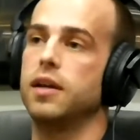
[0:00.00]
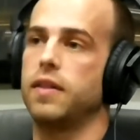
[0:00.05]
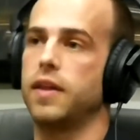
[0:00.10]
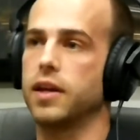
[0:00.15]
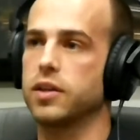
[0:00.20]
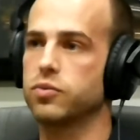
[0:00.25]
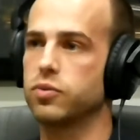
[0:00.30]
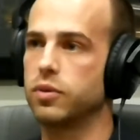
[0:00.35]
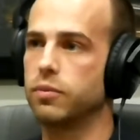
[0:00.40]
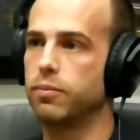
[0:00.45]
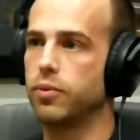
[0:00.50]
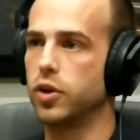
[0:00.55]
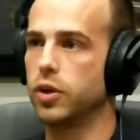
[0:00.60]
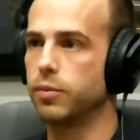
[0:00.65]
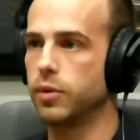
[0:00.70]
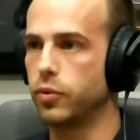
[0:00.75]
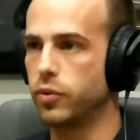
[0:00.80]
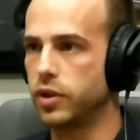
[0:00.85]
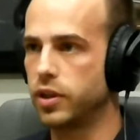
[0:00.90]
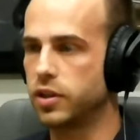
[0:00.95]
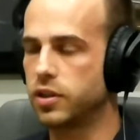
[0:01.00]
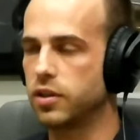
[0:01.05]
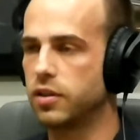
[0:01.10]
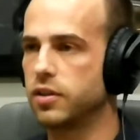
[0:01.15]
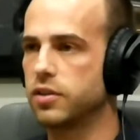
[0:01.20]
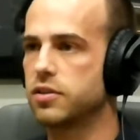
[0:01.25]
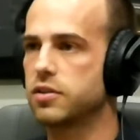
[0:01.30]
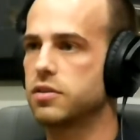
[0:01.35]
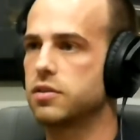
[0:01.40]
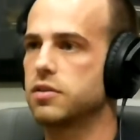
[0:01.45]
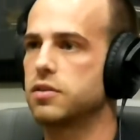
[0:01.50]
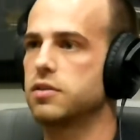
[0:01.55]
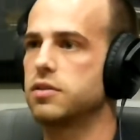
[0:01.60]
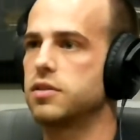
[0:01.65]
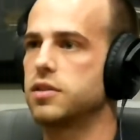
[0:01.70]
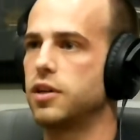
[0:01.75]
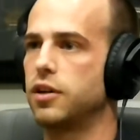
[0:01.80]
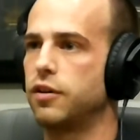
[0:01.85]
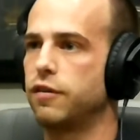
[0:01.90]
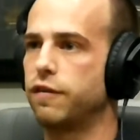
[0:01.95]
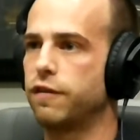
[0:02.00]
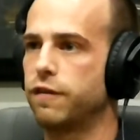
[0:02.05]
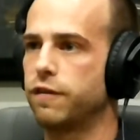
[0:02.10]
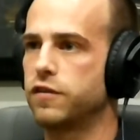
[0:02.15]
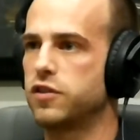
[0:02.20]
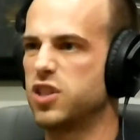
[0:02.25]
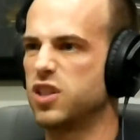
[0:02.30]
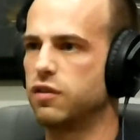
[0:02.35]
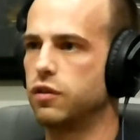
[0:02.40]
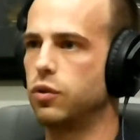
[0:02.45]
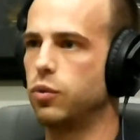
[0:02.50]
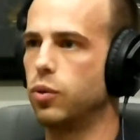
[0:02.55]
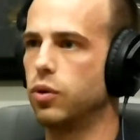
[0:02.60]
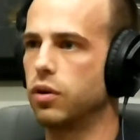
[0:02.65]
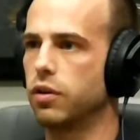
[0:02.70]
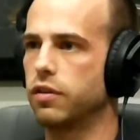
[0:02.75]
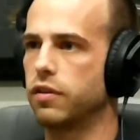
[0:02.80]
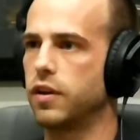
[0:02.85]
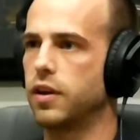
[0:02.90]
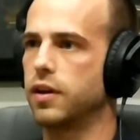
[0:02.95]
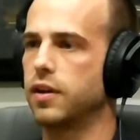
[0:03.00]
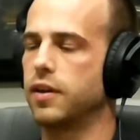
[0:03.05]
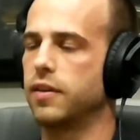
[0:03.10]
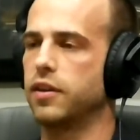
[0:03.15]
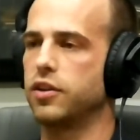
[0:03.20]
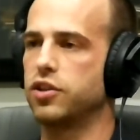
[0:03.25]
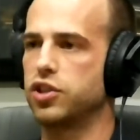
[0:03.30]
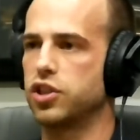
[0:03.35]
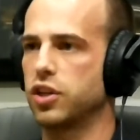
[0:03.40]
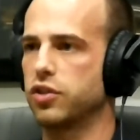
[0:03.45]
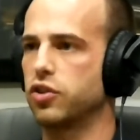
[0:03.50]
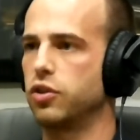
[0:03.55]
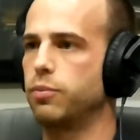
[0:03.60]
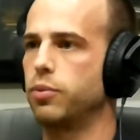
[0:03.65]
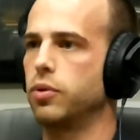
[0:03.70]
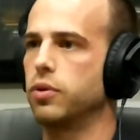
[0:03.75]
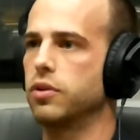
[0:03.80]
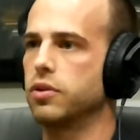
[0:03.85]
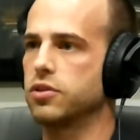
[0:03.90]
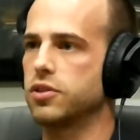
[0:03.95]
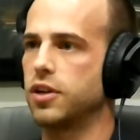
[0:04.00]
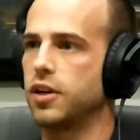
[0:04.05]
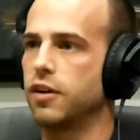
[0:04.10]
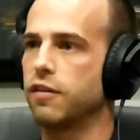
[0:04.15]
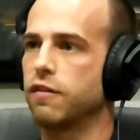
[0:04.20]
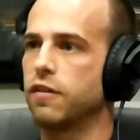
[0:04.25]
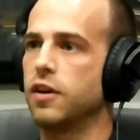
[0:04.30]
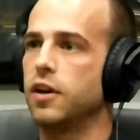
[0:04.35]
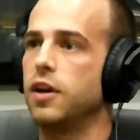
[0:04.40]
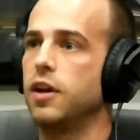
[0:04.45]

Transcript: That's when Burma went into this civil war thing, and they shut their borders off.